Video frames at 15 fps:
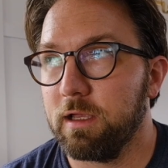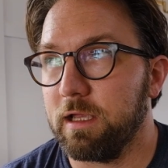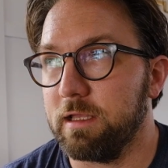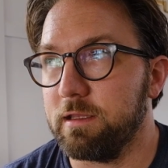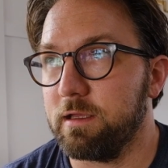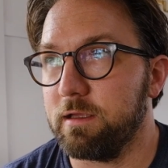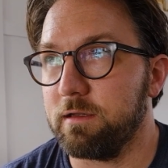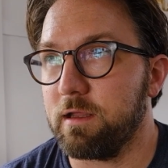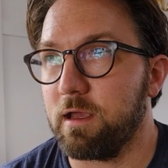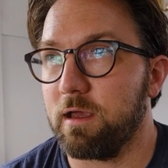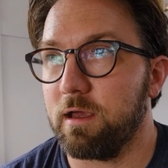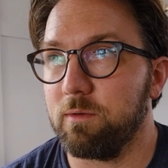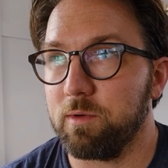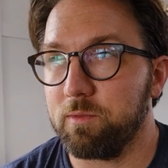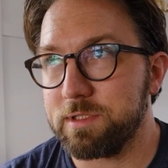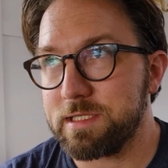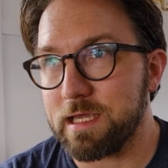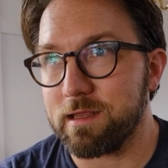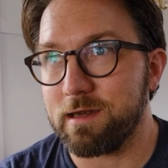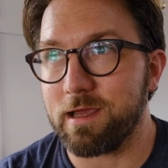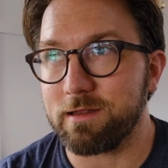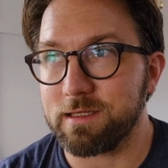And then when we take
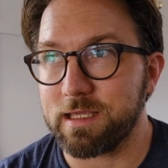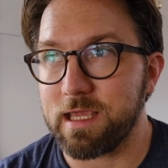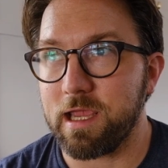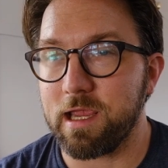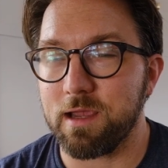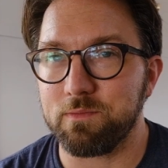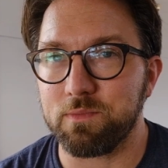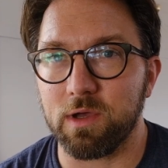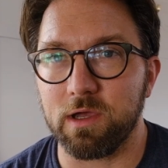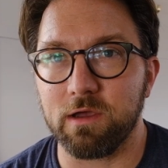it out to camp, I